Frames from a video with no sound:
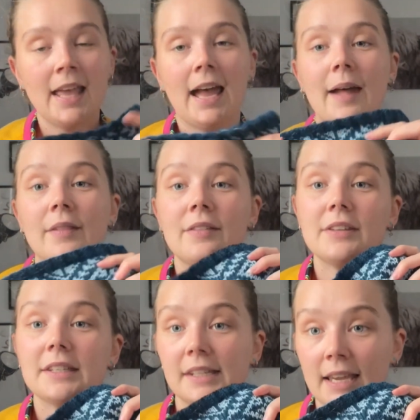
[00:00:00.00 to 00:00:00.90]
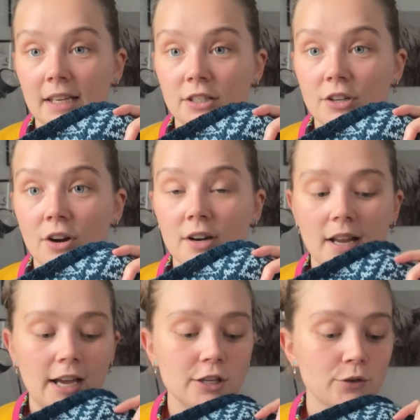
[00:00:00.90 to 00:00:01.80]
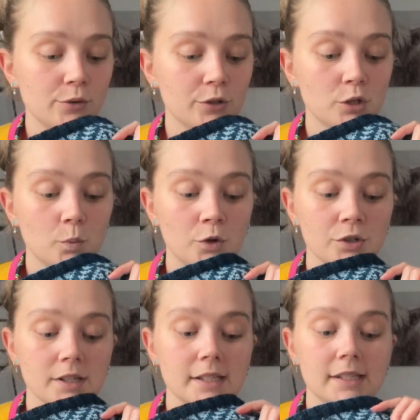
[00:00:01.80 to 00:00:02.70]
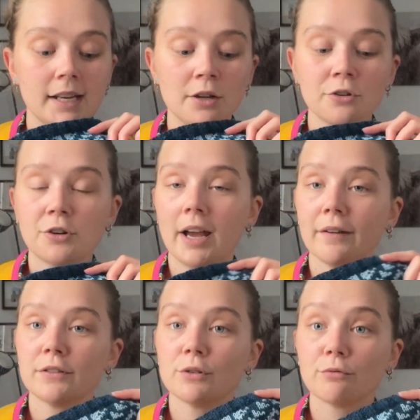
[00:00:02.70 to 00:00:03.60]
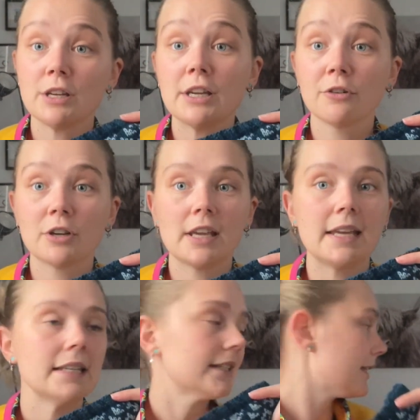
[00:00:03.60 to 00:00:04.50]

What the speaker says: And then the second yarn I used was Stylecraft ReCreate,